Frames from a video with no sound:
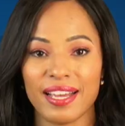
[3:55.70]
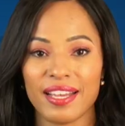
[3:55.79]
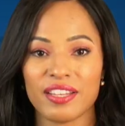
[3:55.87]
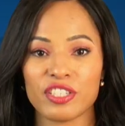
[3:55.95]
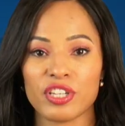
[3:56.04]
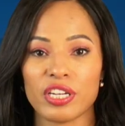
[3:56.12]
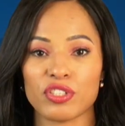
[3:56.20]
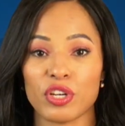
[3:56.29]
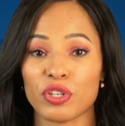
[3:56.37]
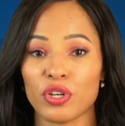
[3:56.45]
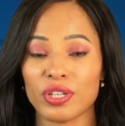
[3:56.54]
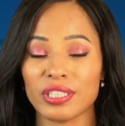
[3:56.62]
The shares
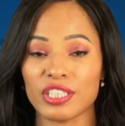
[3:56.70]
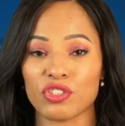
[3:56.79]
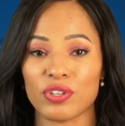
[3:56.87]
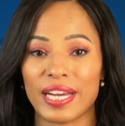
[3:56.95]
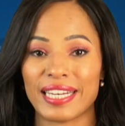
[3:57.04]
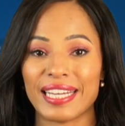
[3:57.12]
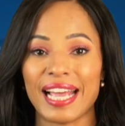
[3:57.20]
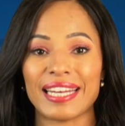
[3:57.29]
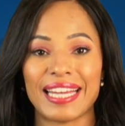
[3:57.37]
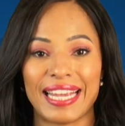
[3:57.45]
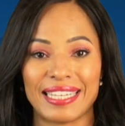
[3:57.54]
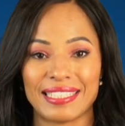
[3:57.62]
are currently trading
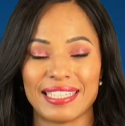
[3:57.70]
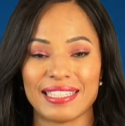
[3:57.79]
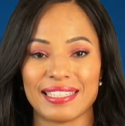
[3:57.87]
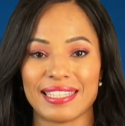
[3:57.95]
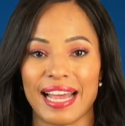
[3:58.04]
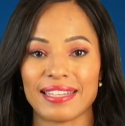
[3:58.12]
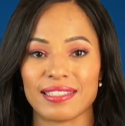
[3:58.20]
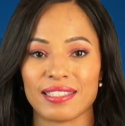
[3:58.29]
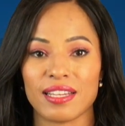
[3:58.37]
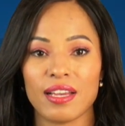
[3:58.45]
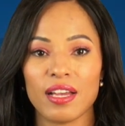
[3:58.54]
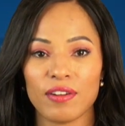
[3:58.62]
at eighteen
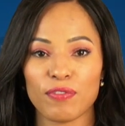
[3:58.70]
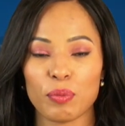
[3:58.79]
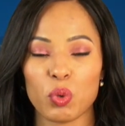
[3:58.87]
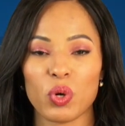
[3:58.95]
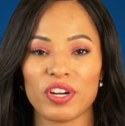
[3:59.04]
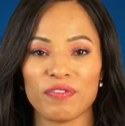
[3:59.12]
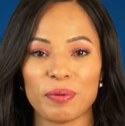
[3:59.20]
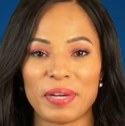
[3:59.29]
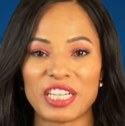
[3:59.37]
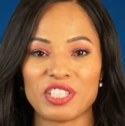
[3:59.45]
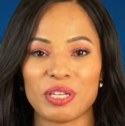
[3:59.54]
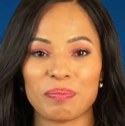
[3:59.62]
cents. For more
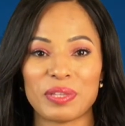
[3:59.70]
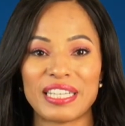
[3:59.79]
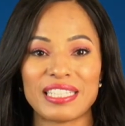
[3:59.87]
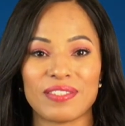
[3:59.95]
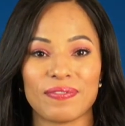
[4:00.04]
information, please